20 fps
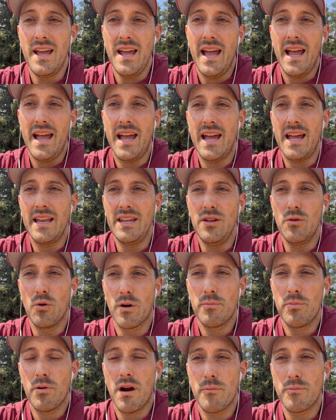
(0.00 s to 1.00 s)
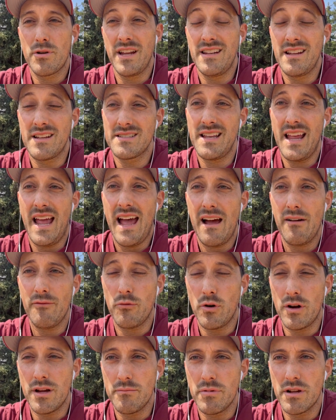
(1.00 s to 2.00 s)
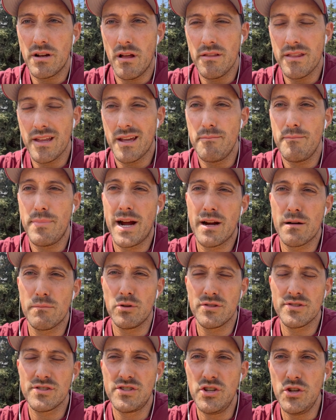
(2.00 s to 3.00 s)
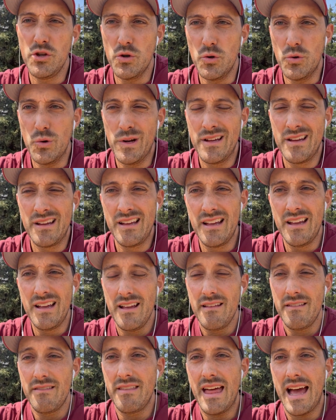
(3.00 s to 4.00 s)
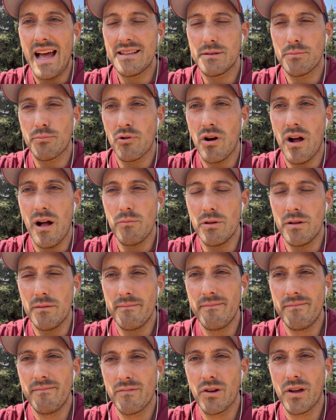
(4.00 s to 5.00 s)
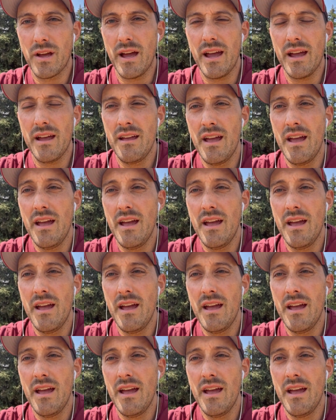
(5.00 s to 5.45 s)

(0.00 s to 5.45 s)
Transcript: and your property doesn't have one, but all the comparables do, that's a problem, okay?